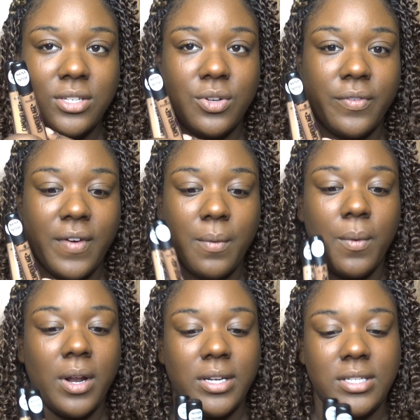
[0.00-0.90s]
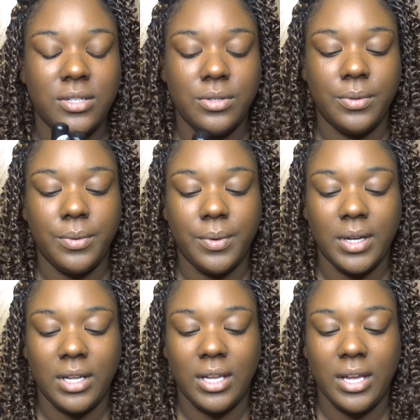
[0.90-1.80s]
so if I wanted to
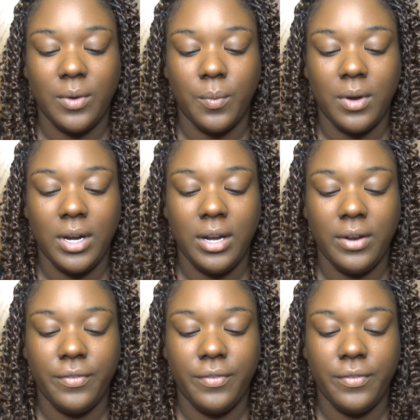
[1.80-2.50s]
get one